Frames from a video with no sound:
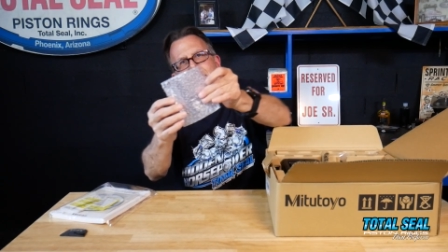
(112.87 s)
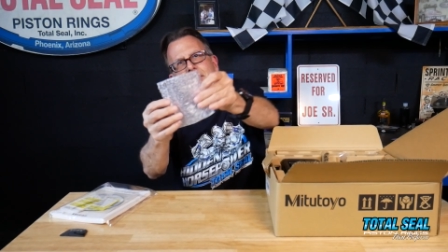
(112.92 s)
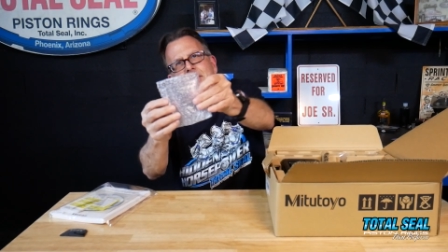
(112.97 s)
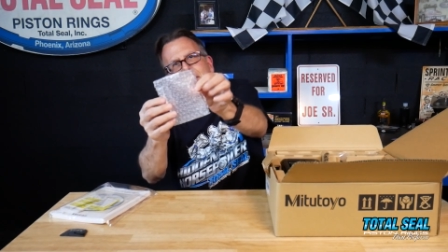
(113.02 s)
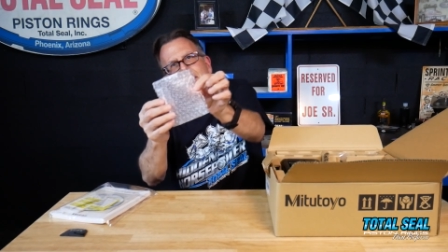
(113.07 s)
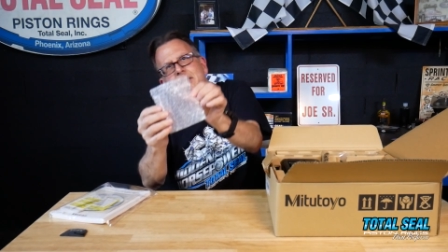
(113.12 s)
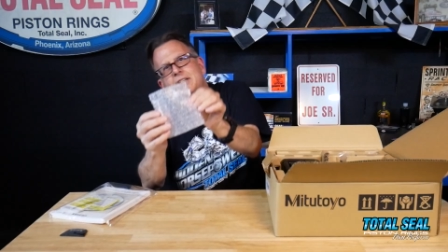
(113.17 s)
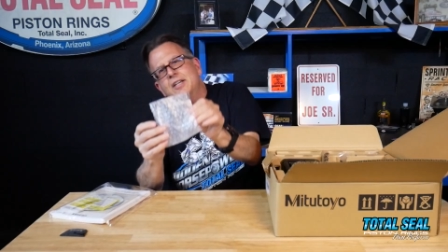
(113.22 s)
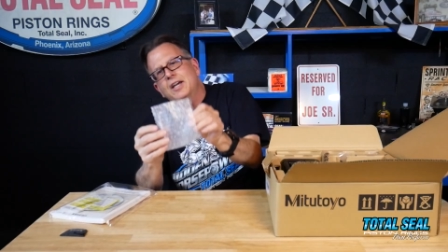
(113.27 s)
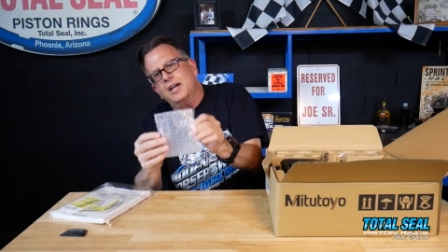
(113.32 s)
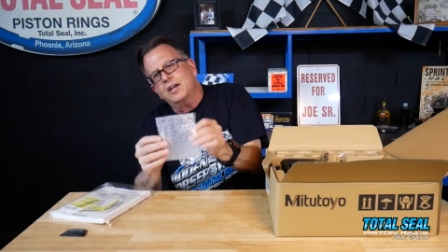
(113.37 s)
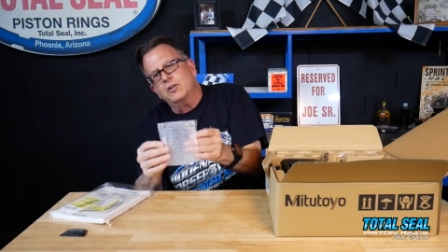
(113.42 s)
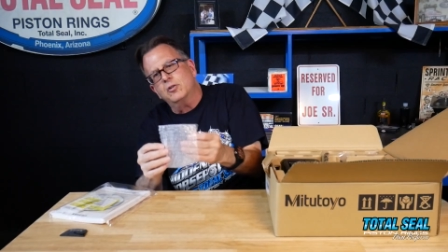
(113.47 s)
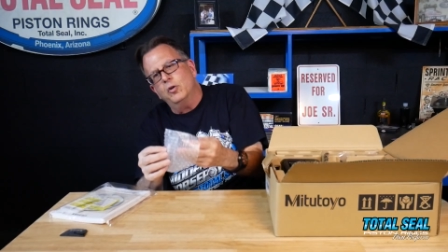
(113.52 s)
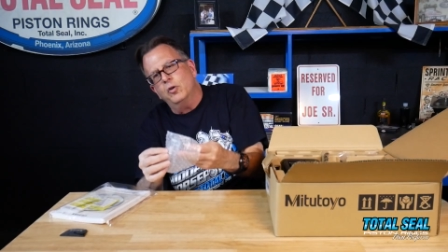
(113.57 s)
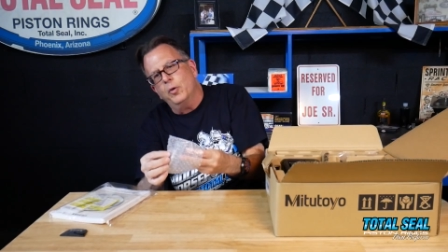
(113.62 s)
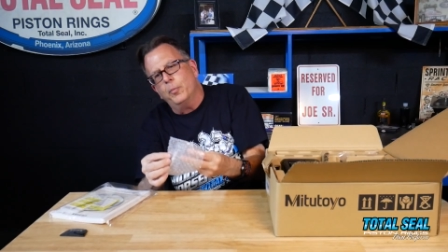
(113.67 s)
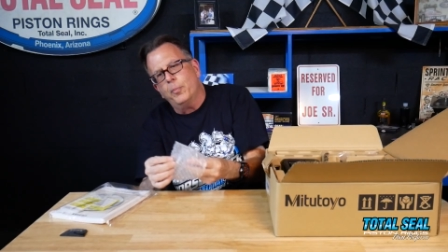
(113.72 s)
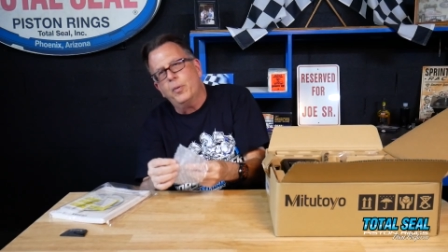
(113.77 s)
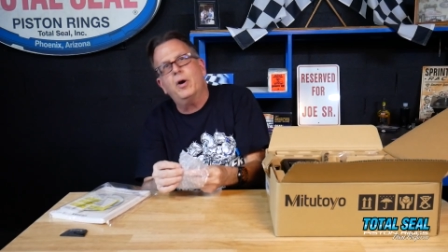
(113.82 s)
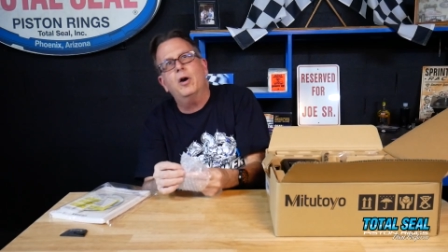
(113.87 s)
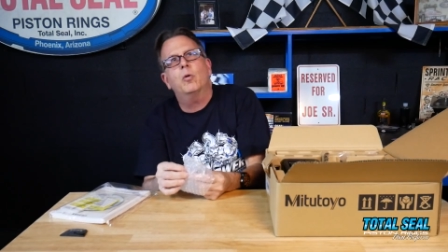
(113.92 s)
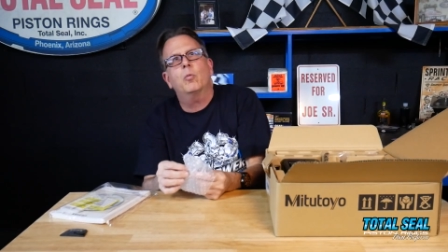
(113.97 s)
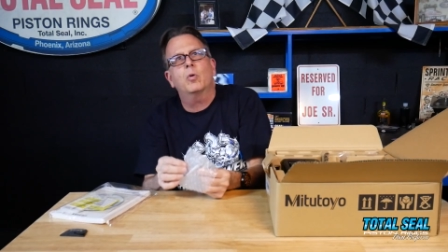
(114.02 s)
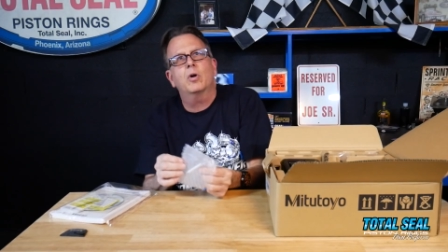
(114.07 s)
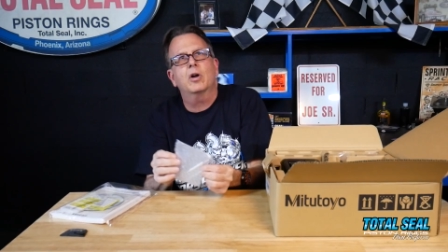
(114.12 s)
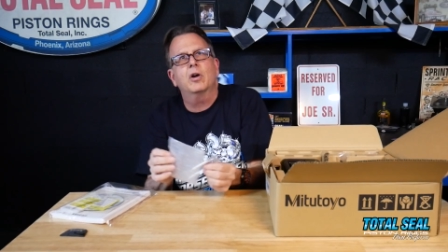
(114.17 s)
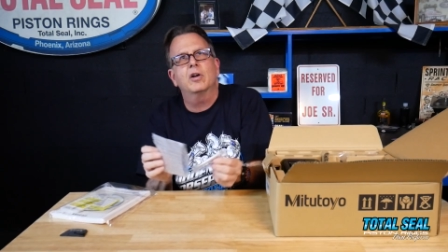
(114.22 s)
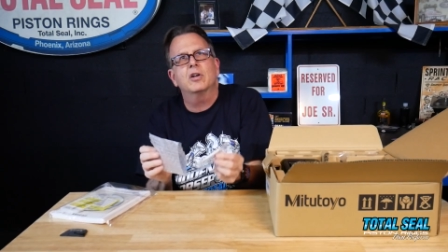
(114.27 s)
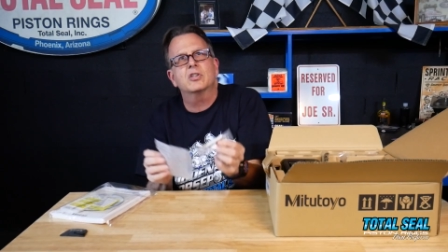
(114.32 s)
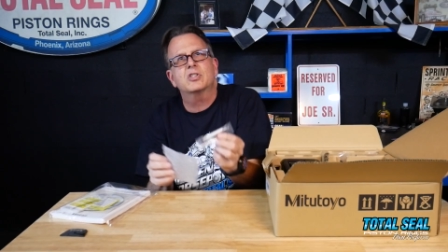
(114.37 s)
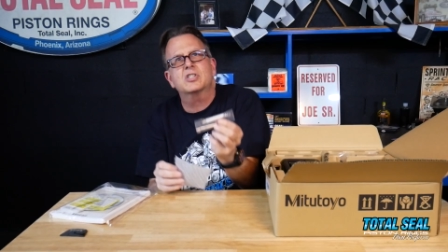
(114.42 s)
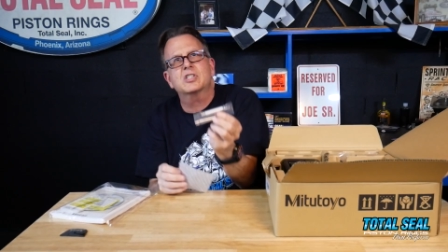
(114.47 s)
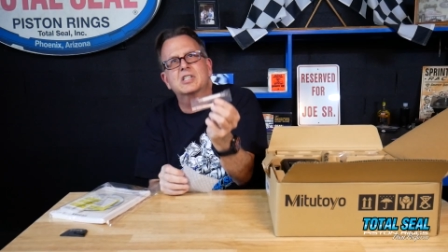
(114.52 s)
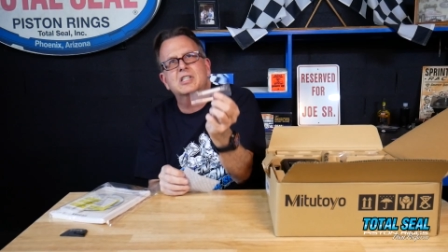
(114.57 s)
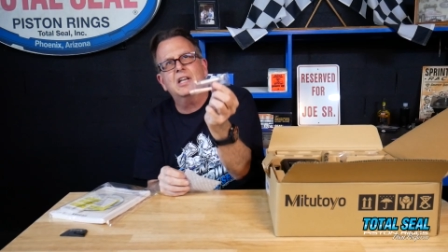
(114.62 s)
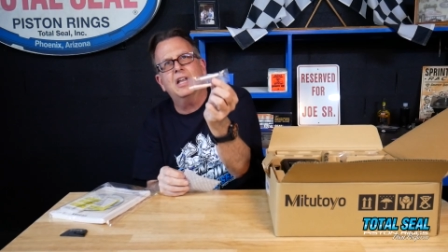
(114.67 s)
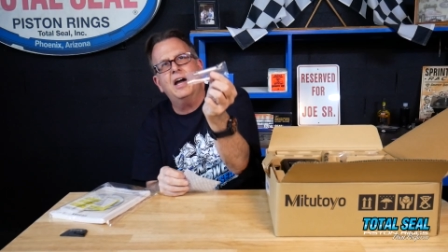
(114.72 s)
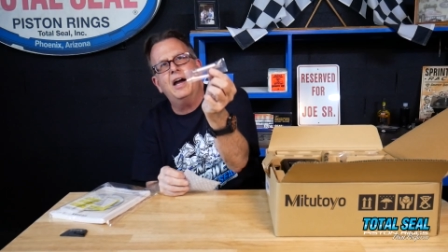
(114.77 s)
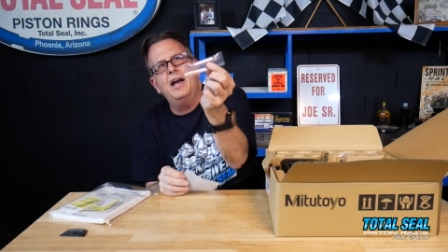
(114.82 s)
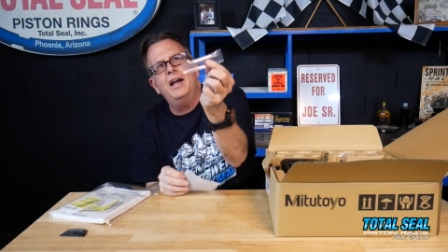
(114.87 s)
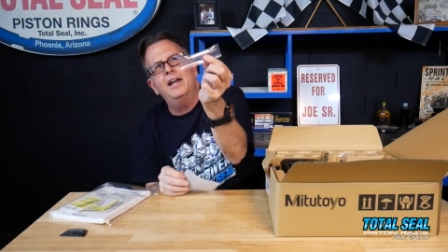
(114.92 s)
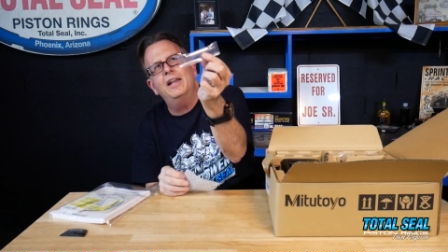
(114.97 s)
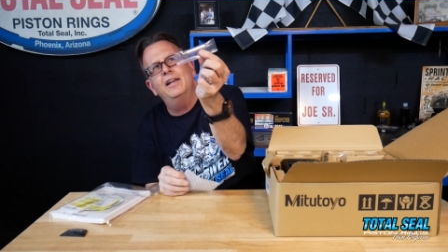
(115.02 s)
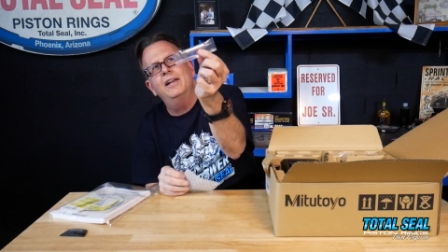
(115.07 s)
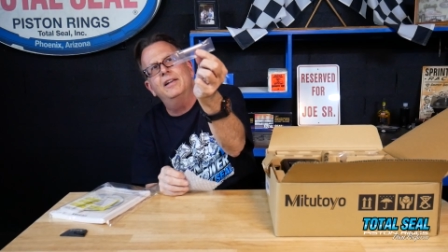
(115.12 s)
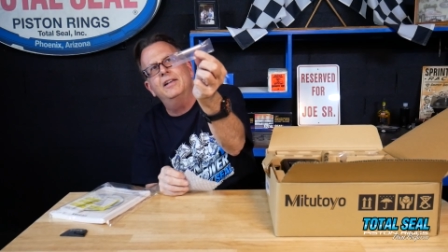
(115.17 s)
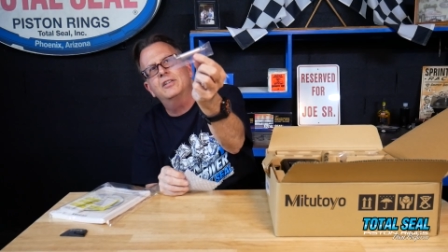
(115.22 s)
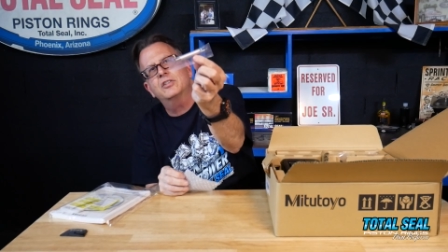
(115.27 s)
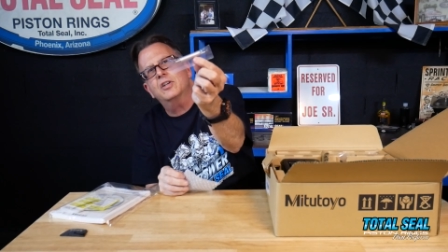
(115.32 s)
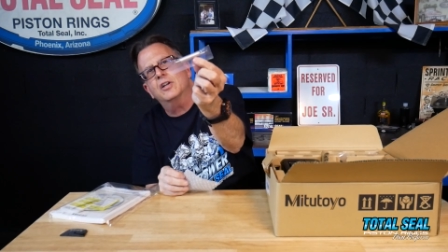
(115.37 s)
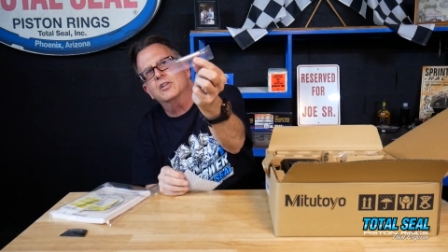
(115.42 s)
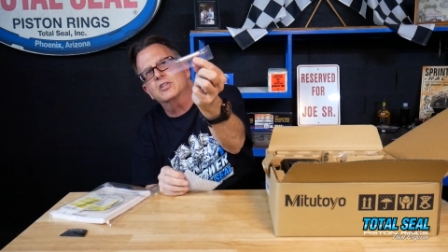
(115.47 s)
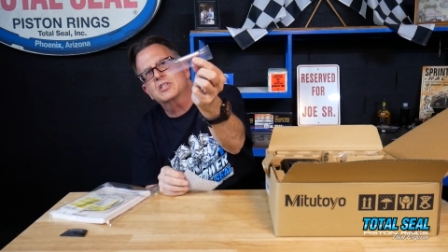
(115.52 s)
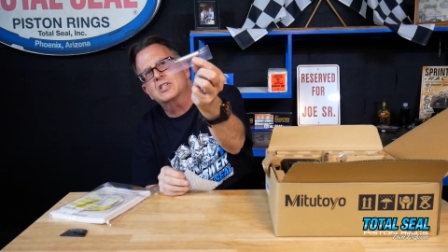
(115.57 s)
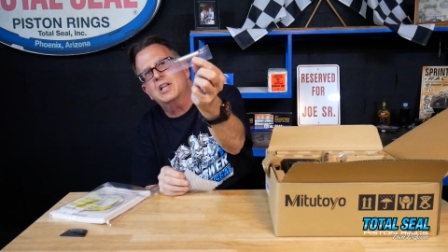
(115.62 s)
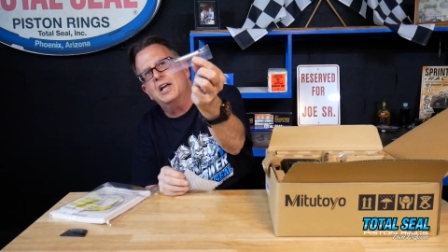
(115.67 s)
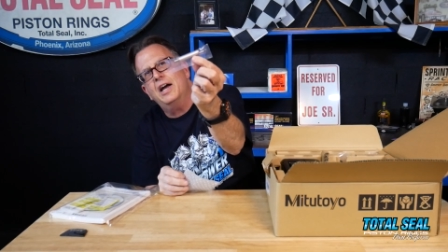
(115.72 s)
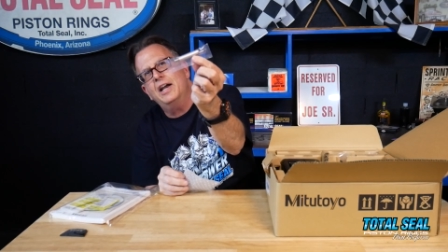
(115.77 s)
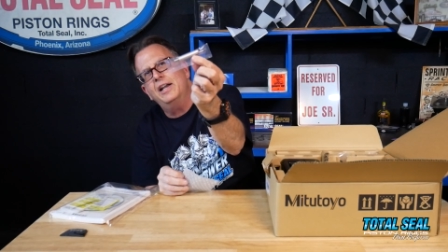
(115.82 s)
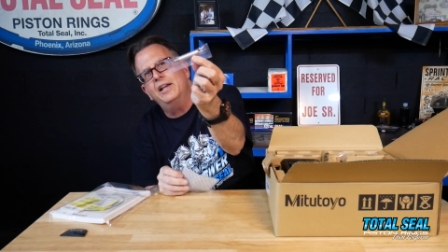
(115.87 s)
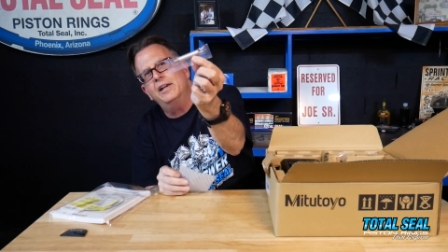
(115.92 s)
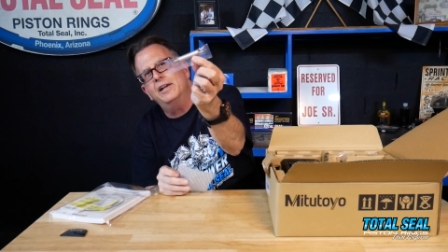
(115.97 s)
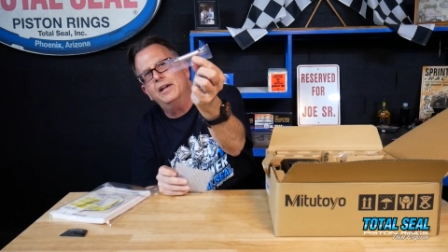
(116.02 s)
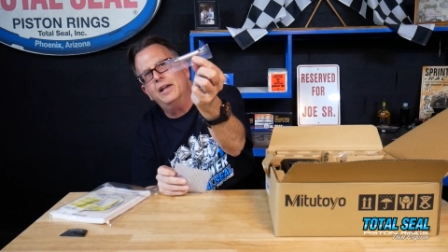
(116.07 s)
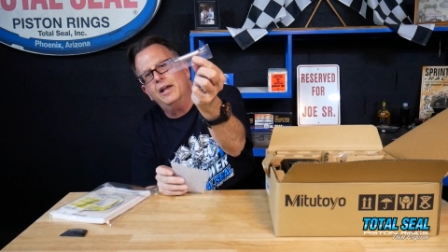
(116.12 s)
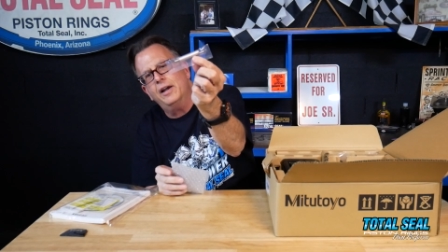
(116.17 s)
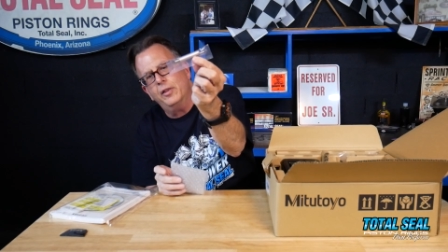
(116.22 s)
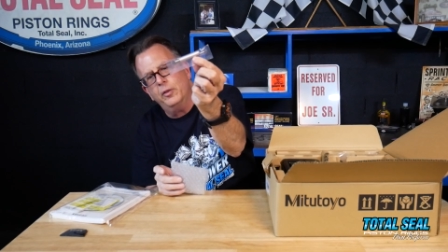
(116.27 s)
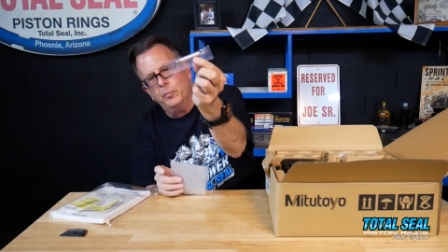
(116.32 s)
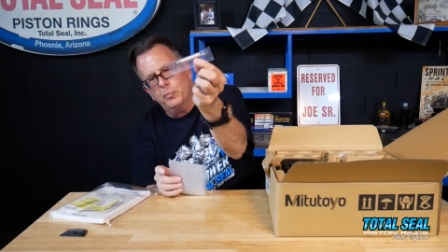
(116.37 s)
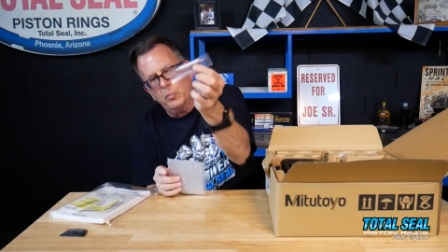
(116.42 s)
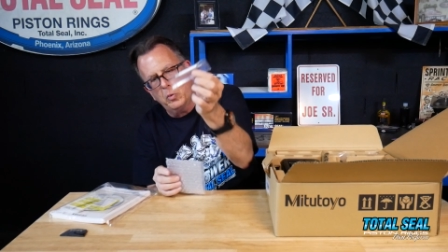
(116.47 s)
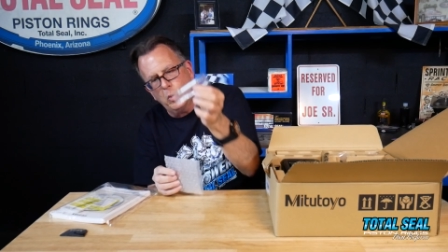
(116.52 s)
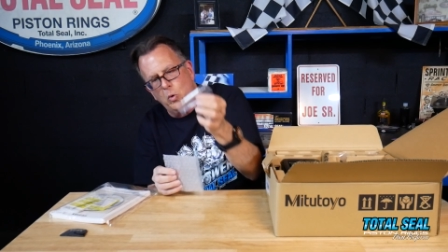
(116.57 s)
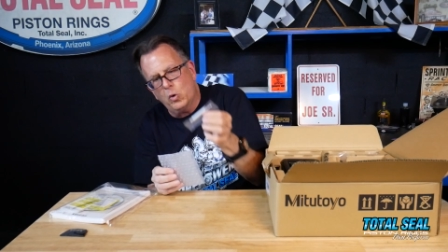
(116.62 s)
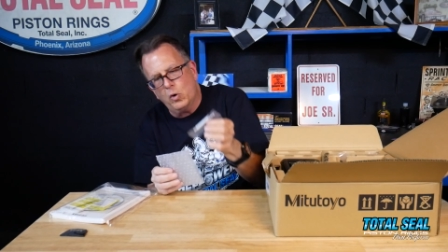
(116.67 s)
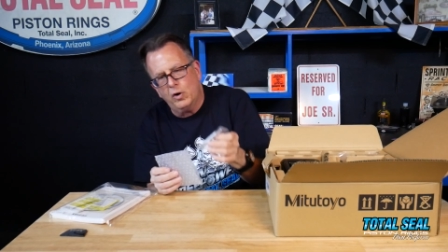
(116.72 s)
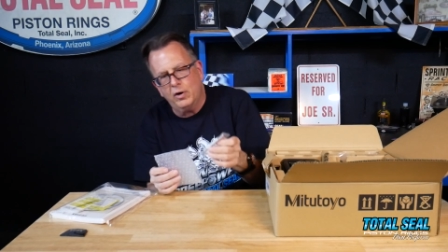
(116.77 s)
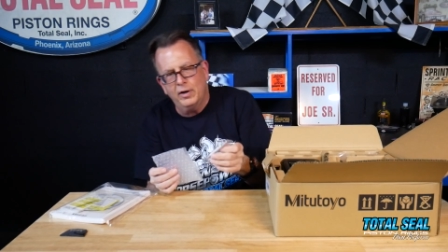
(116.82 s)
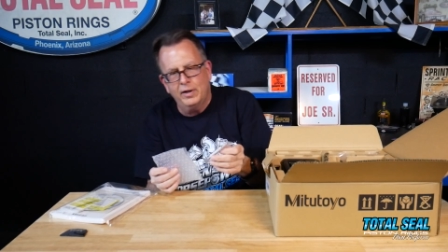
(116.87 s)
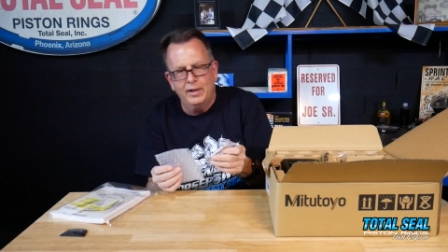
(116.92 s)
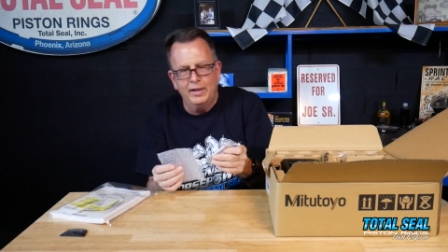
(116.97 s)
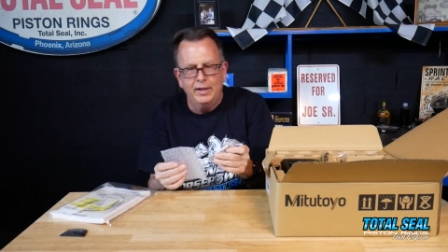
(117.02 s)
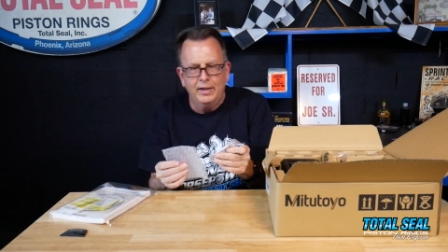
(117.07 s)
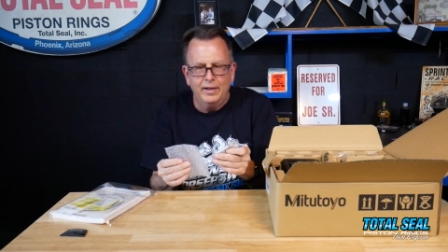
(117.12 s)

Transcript: detector, the part we're going to slide in, and it's going to slide in and out of the bore.